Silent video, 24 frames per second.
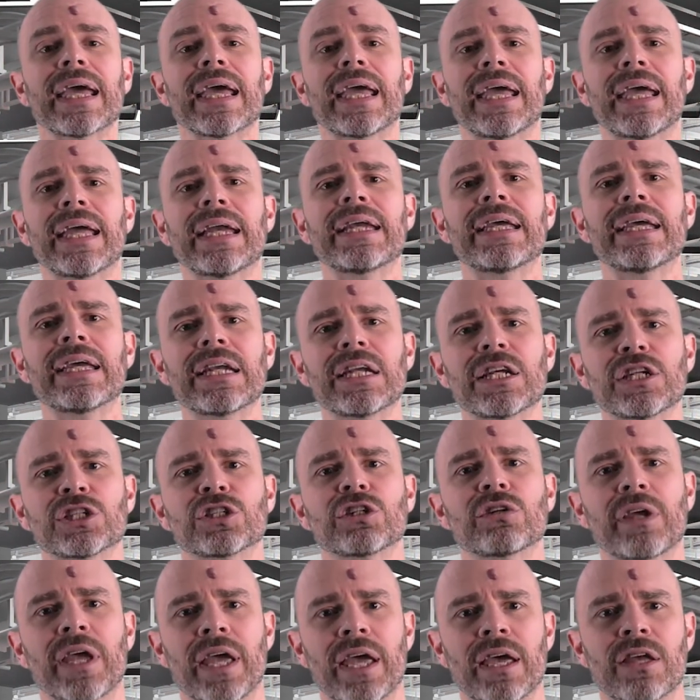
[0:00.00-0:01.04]
Any
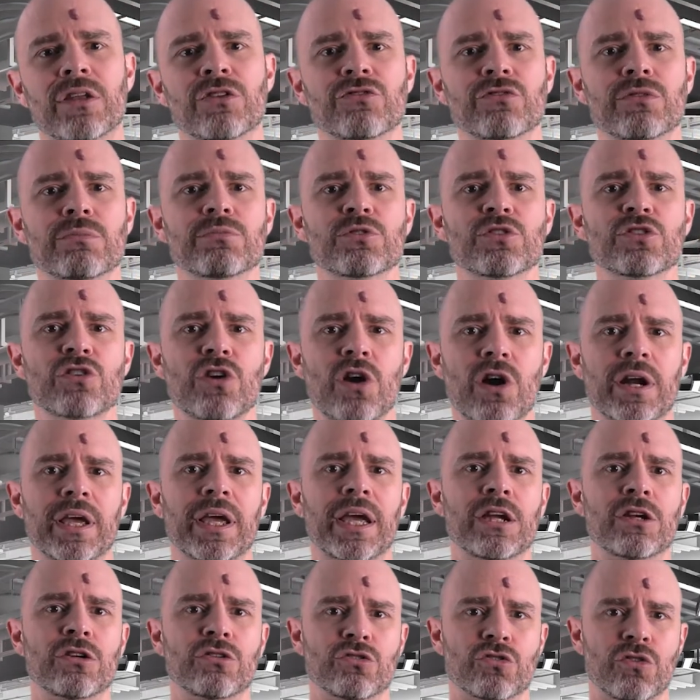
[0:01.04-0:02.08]
initial gains from starting
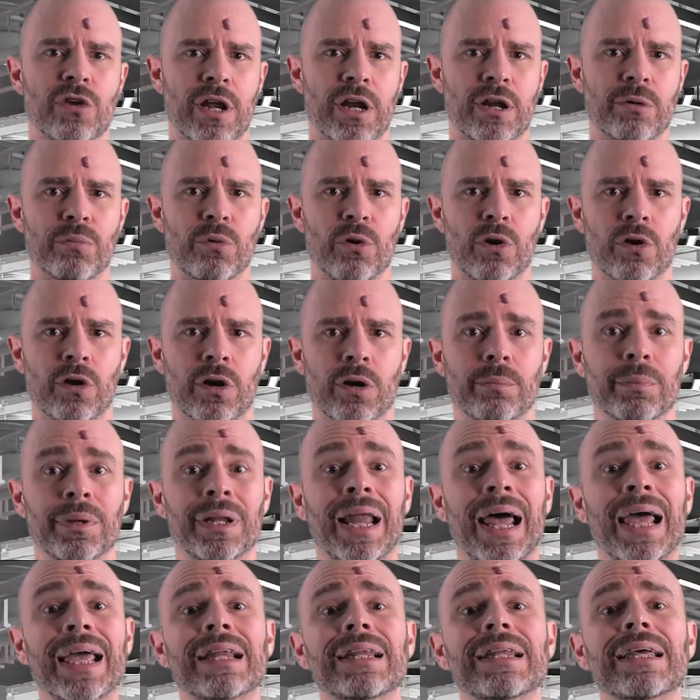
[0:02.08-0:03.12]
a new training program
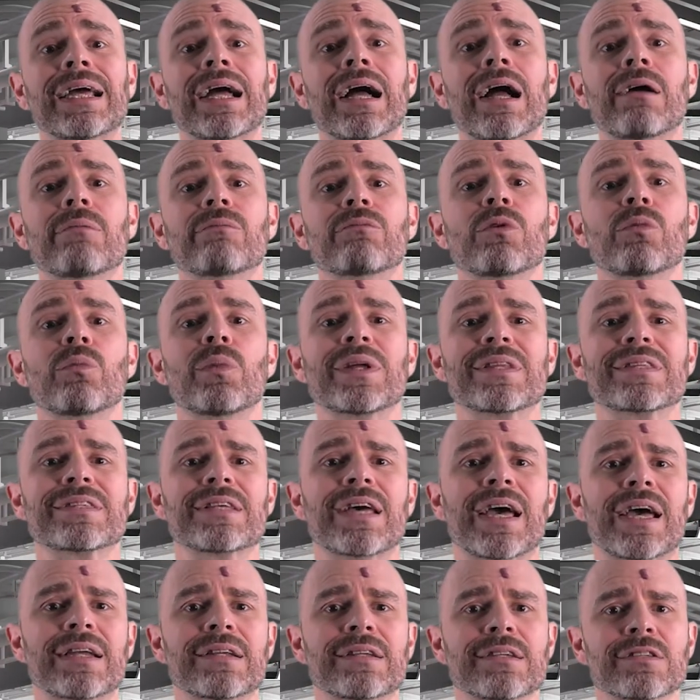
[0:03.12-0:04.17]
likely come from what
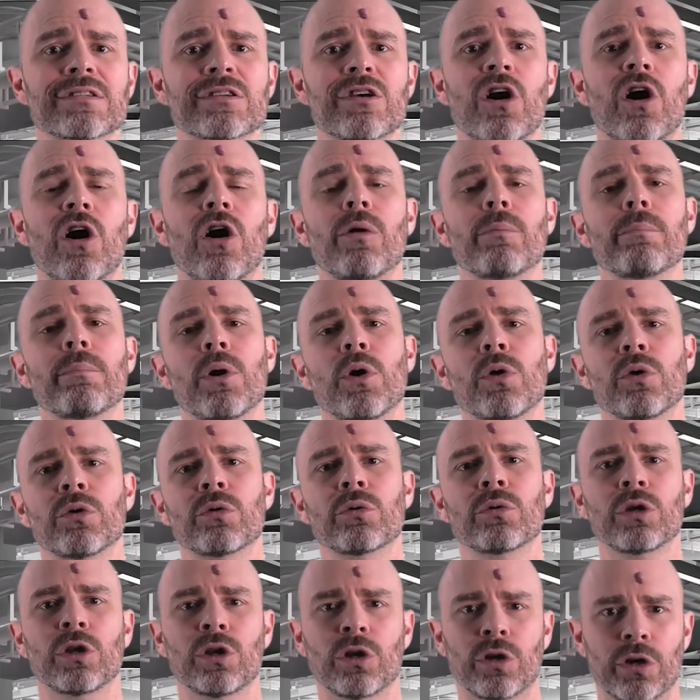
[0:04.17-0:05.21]
scientists call motor
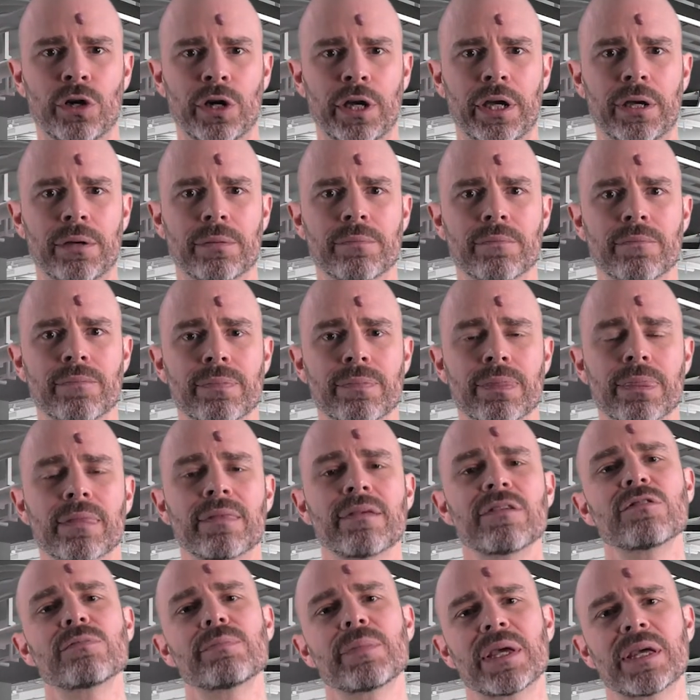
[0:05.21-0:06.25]
learning.
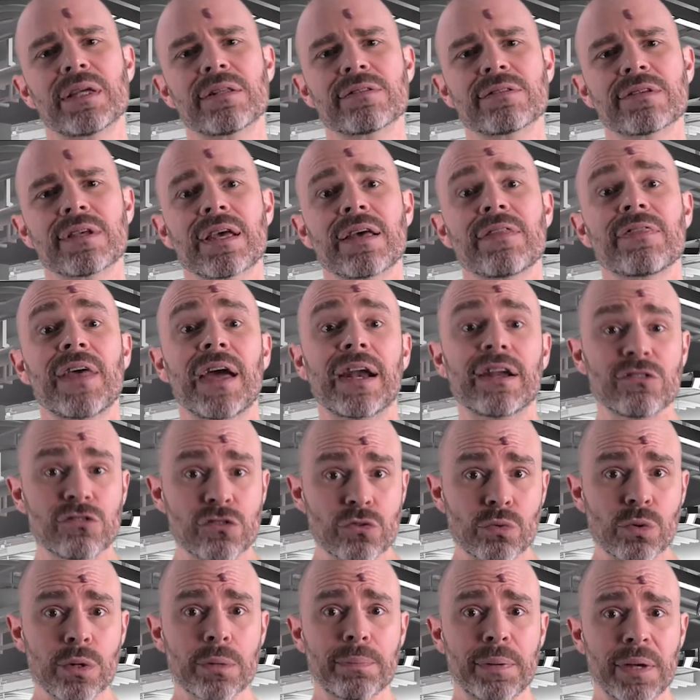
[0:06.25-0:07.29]
This means that as you
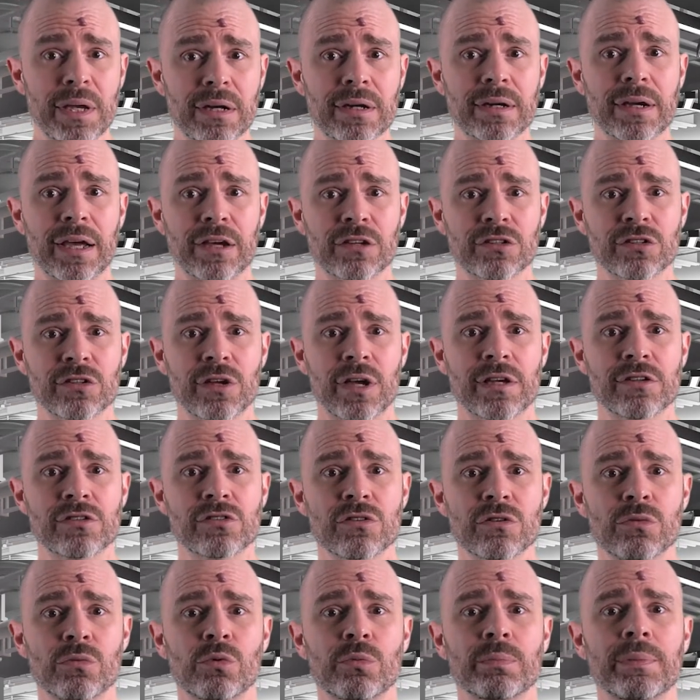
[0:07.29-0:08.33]
repeat an exercise,
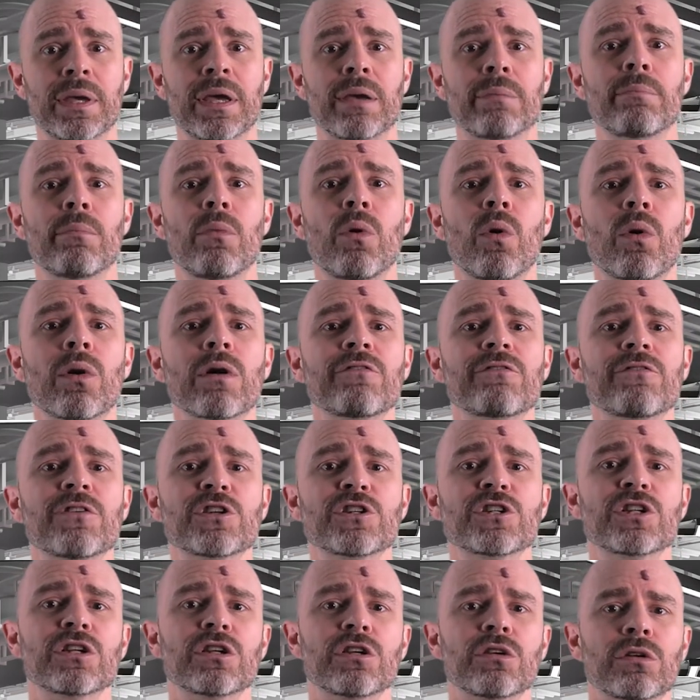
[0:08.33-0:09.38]
there will be a more
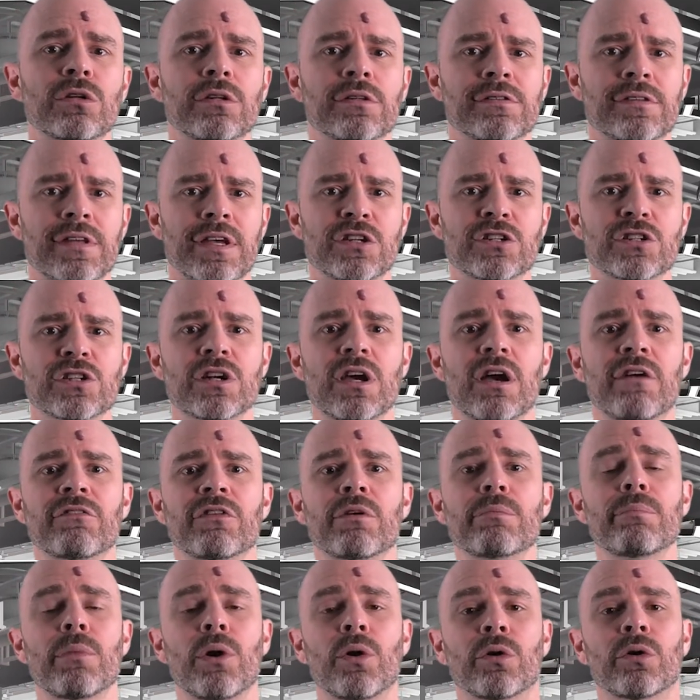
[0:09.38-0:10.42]
efficient utilization of the
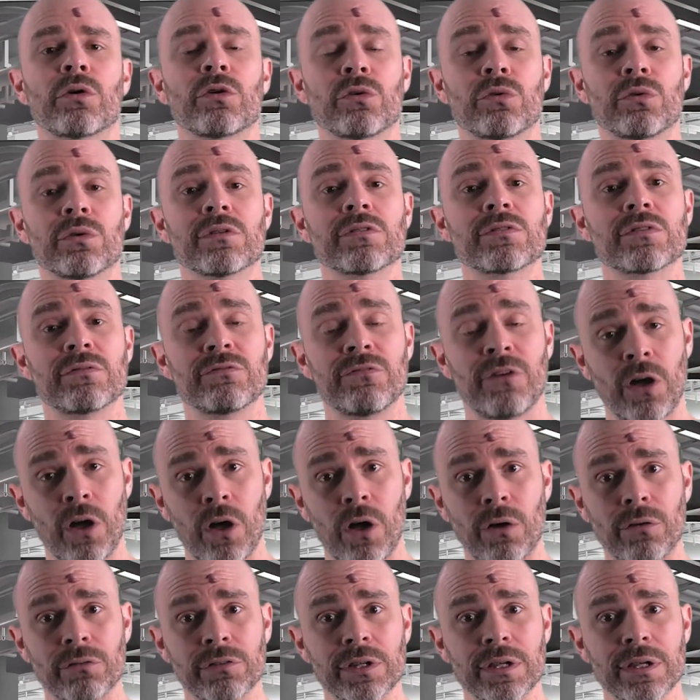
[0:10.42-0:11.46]
motor units
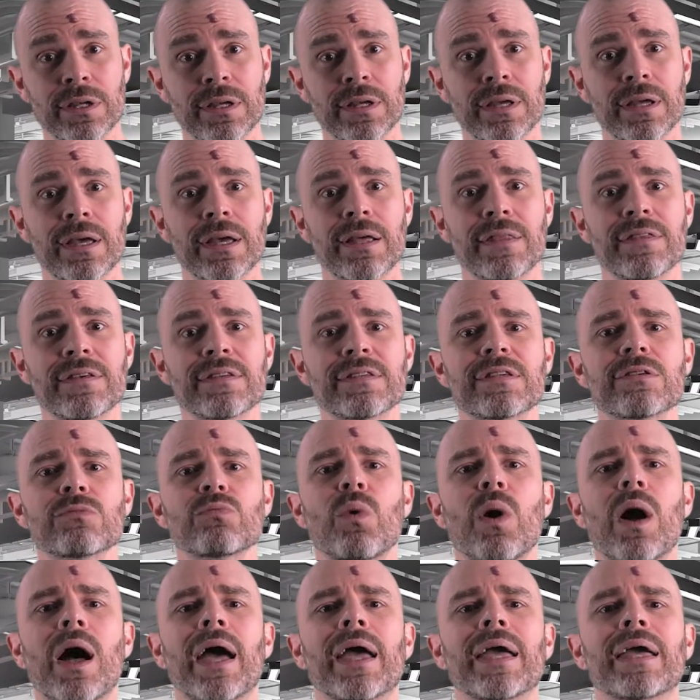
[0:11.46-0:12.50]
involved. This is
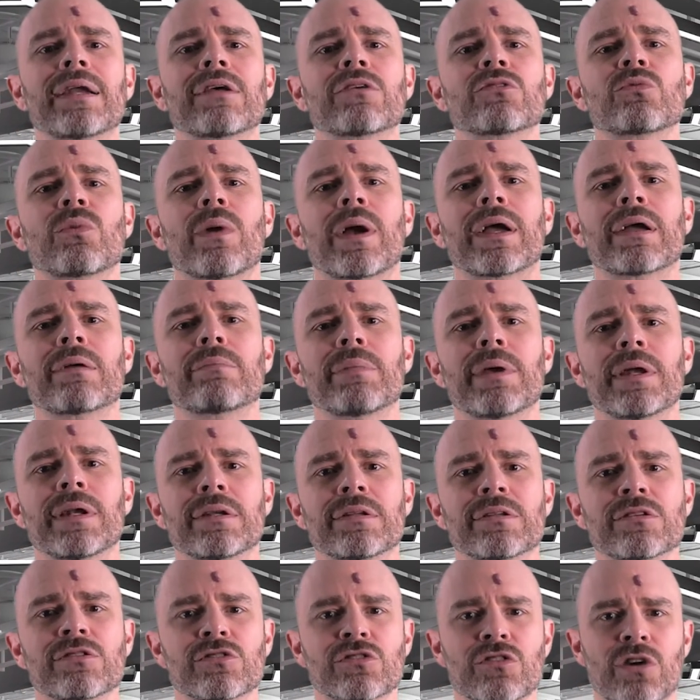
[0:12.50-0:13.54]
why it is
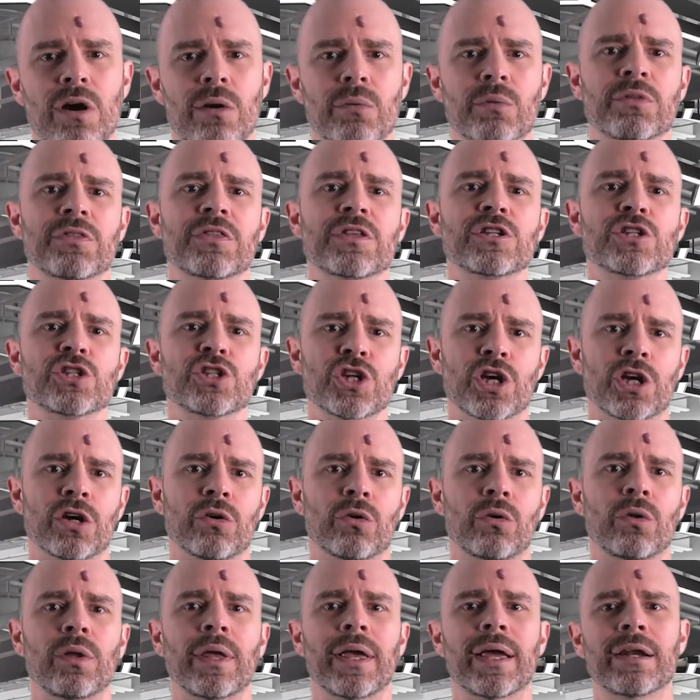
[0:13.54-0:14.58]
recommended to start with the
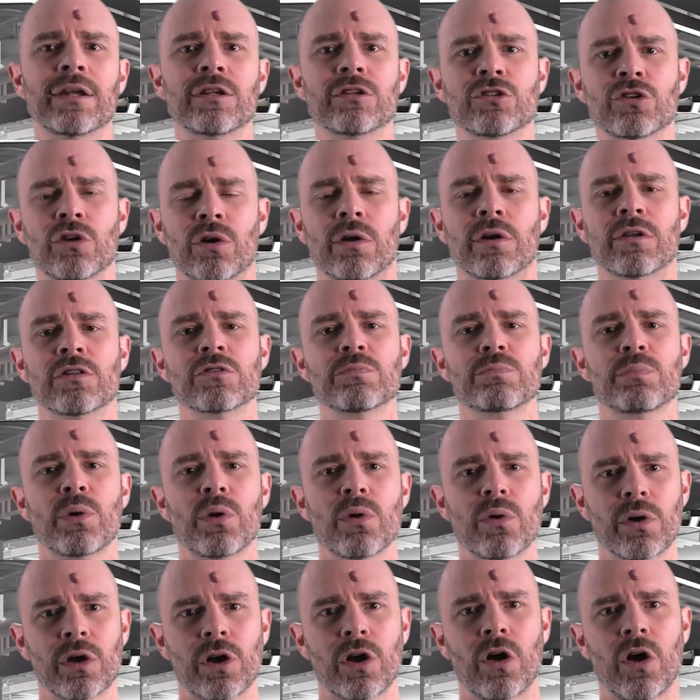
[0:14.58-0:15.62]
general and endurance
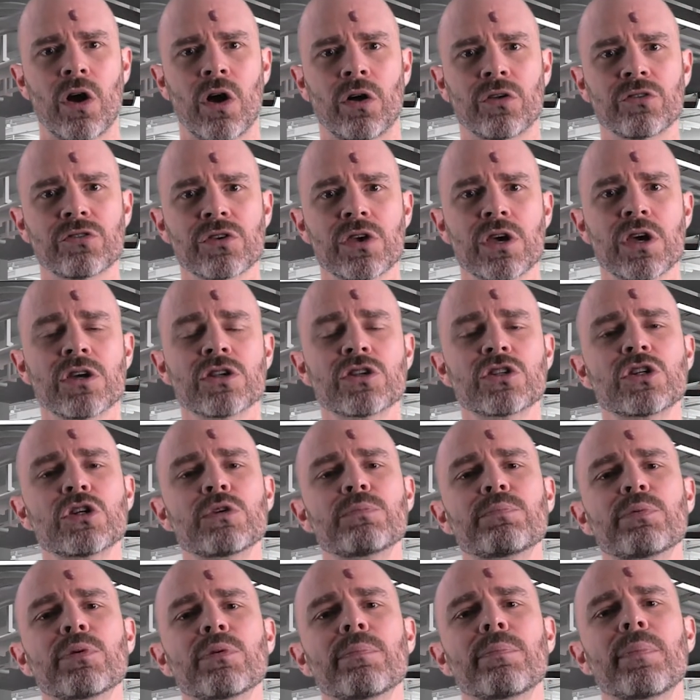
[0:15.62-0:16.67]
protocols to
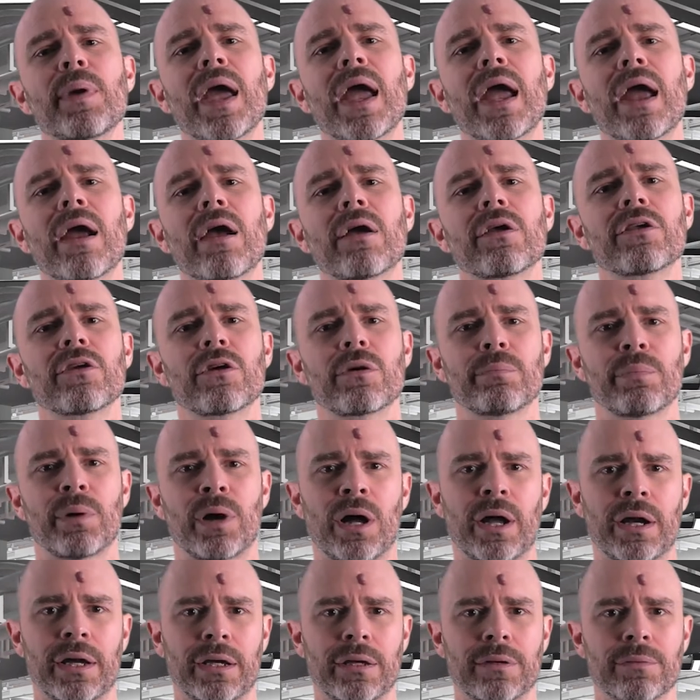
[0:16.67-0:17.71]
prepare your
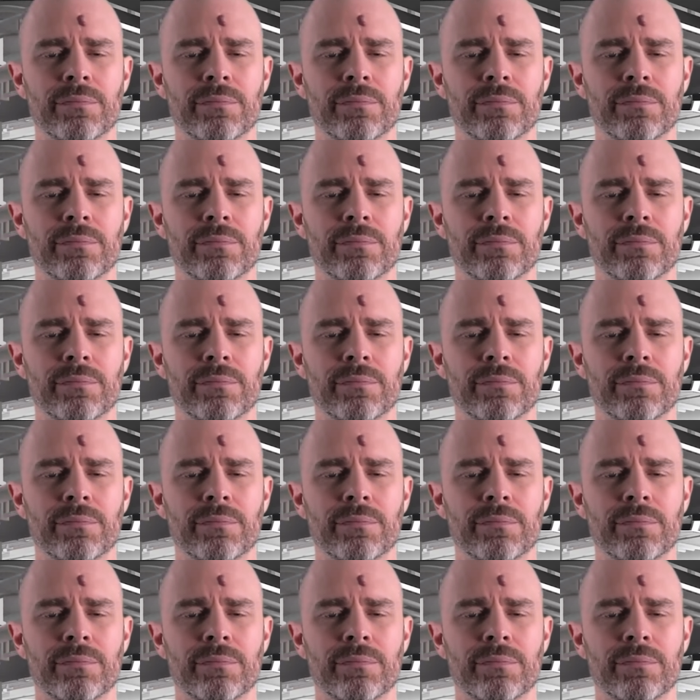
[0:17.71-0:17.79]
body.